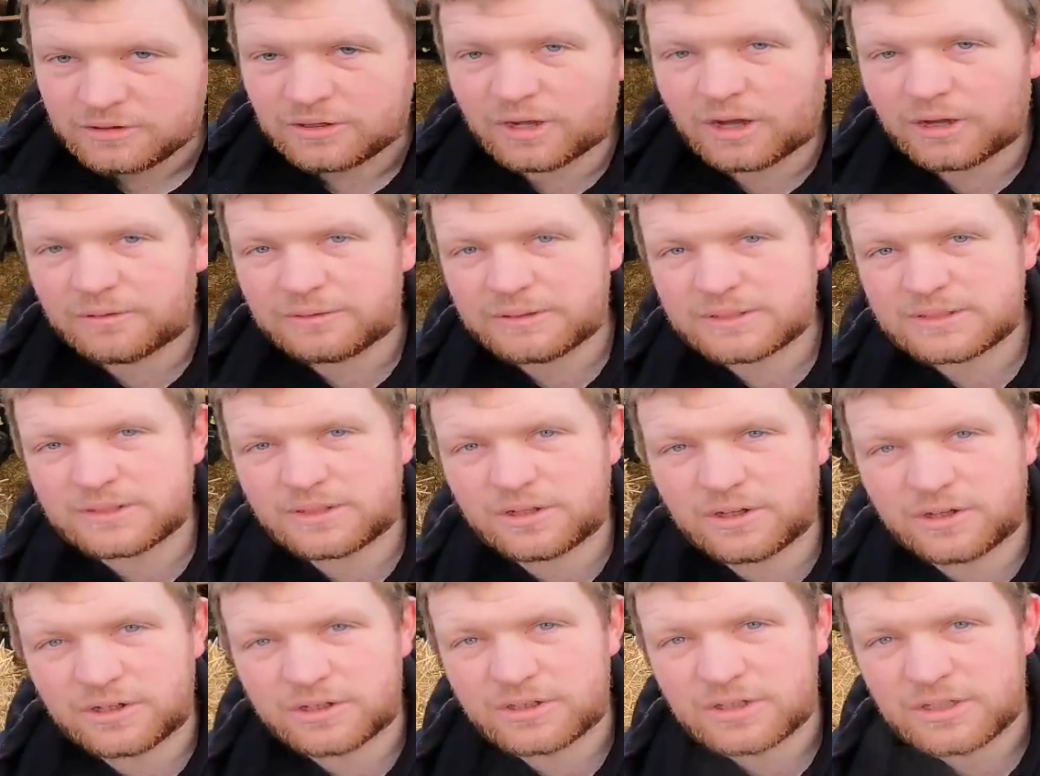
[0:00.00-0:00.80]
you always
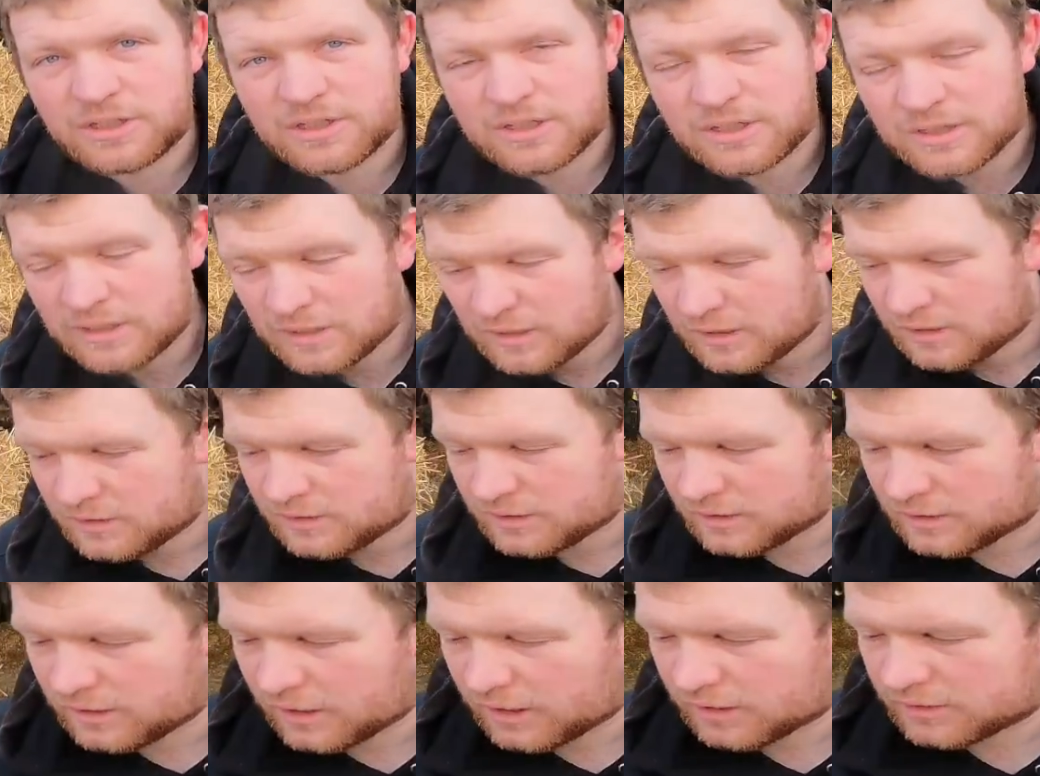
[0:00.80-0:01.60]
cut
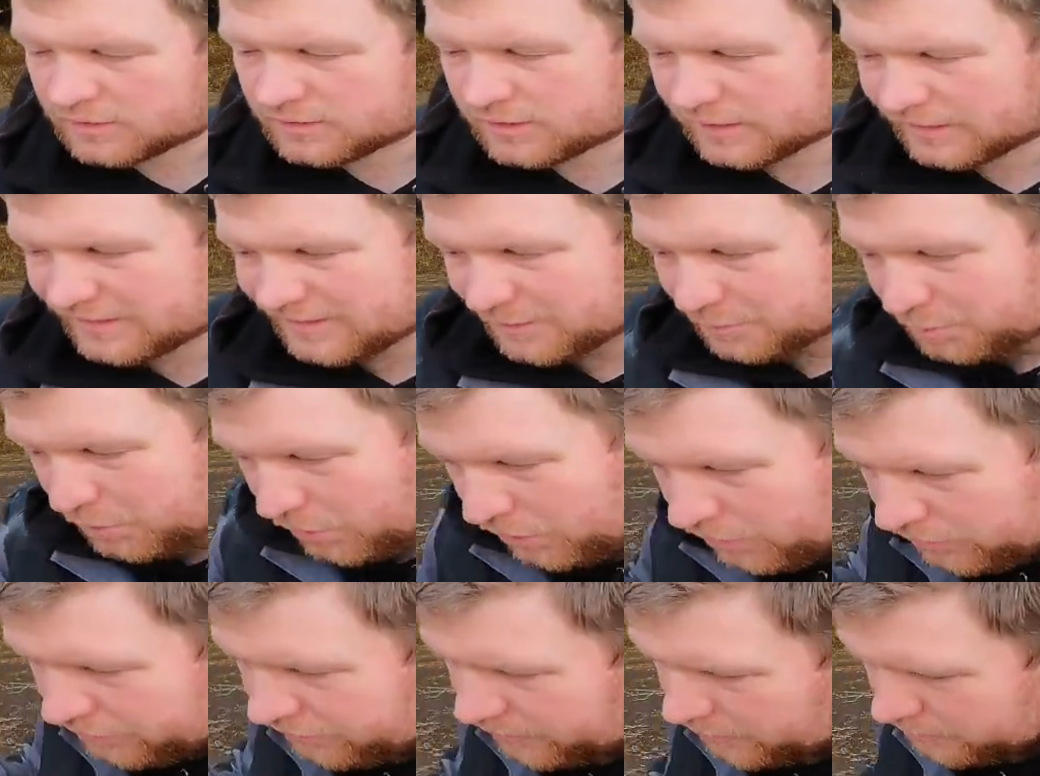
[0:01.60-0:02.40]
the knots and you
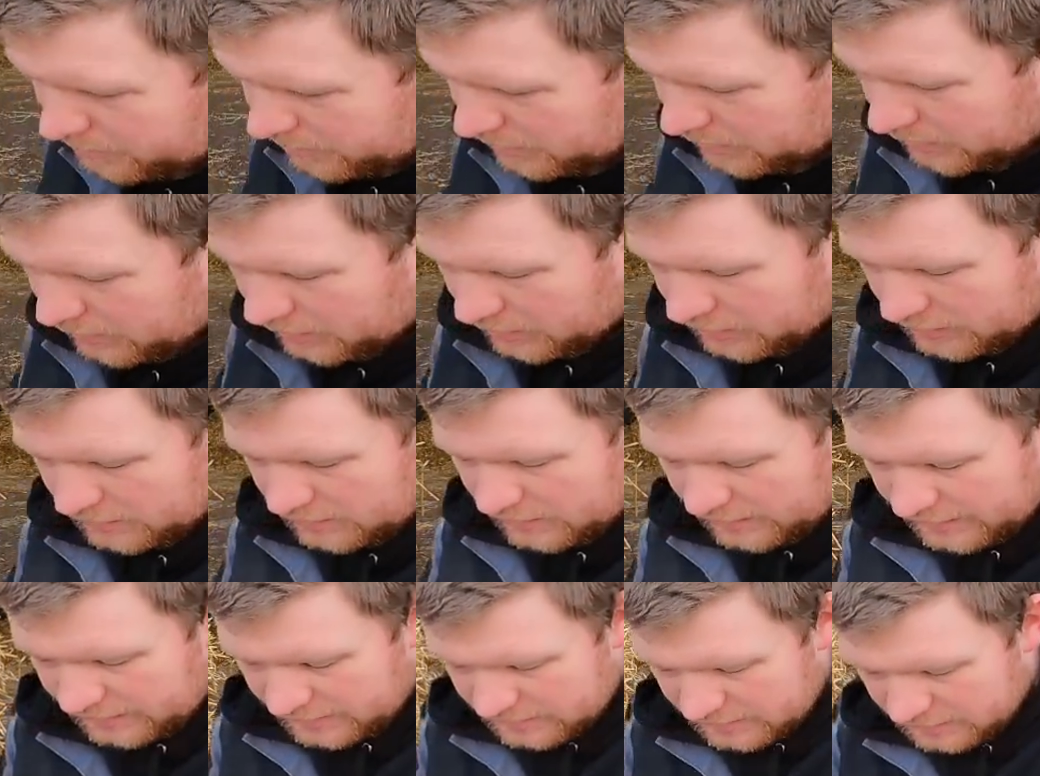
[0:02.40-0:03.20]
pull from the knot at
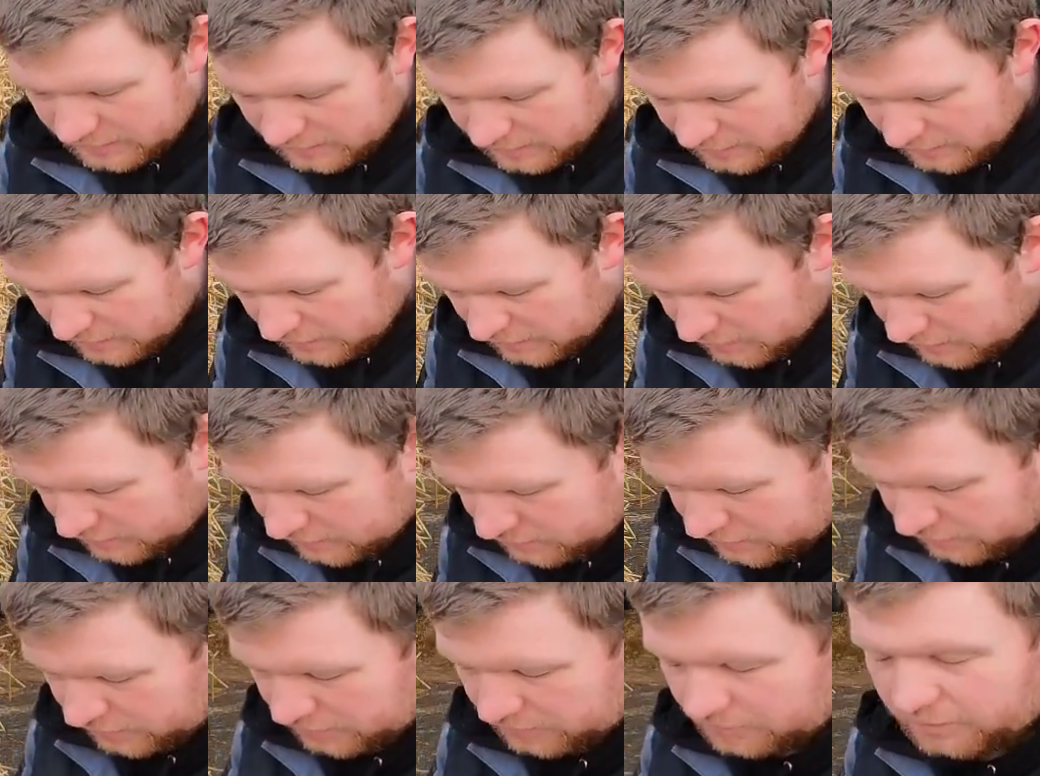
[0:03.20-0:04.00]
the end,
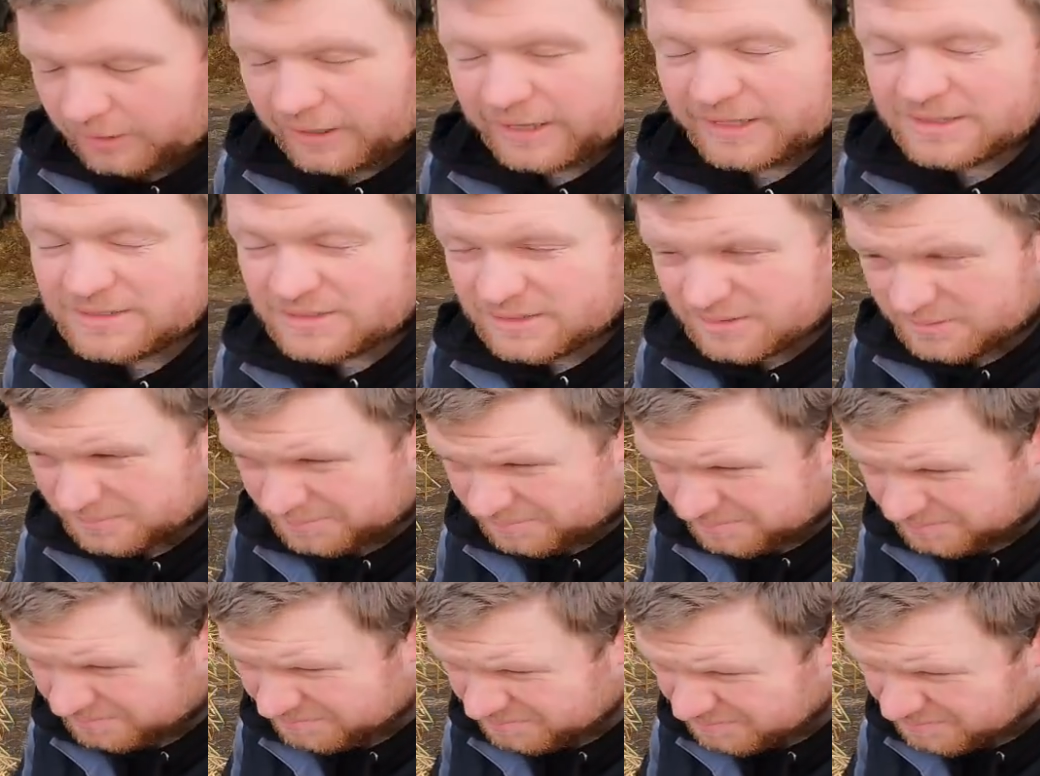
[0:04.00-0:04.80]
because otherwise
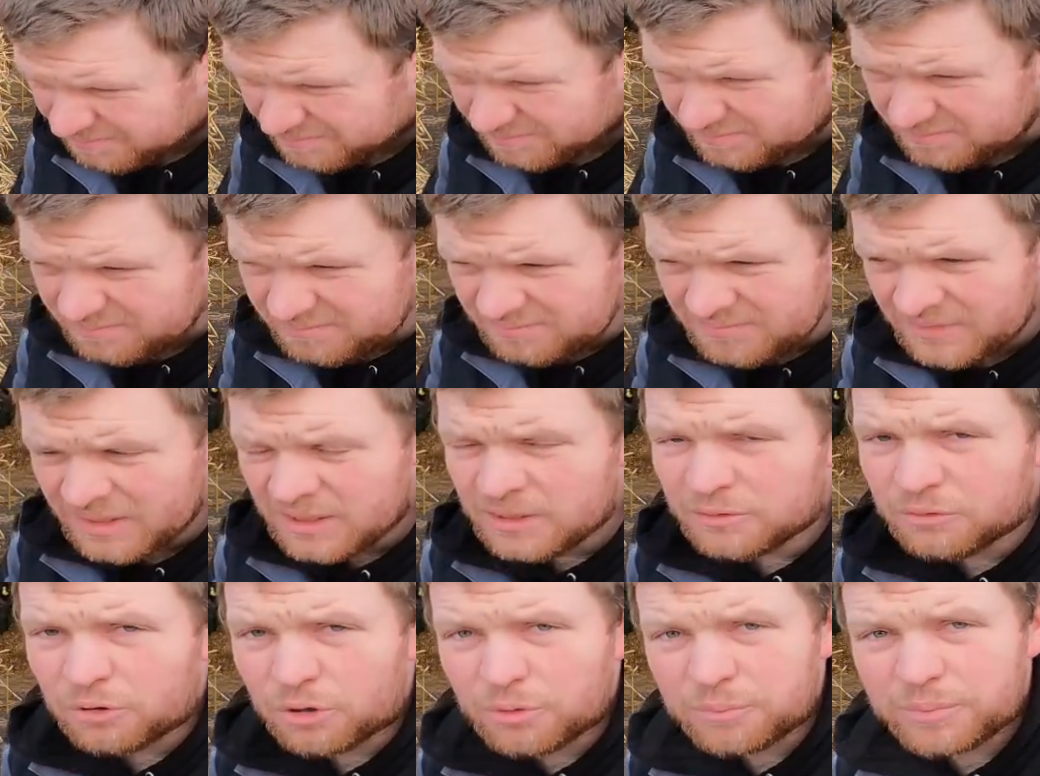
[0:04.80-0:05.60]

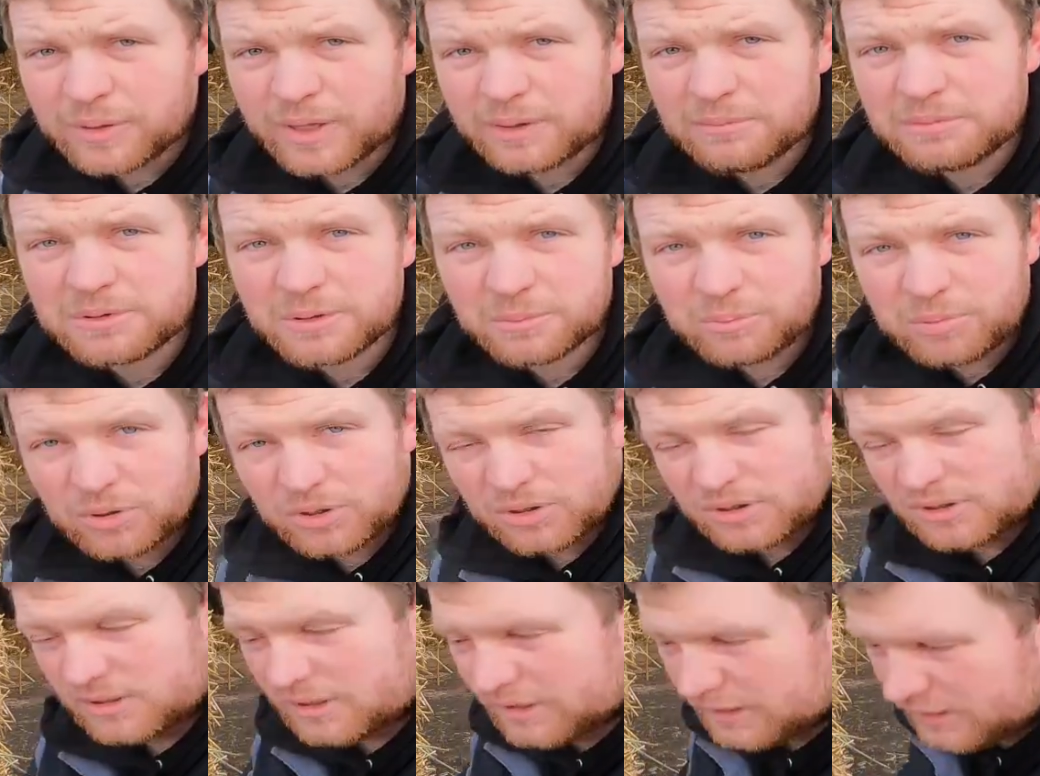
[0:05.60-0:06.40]
you won't be able to
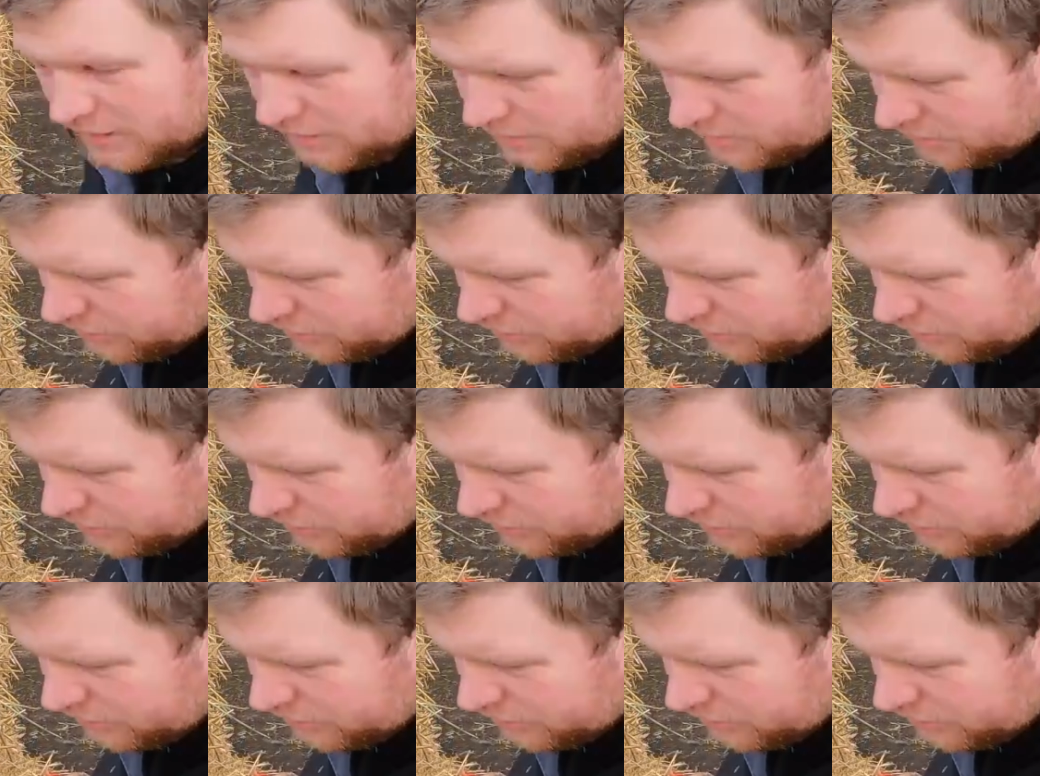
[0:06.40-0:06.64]
pull the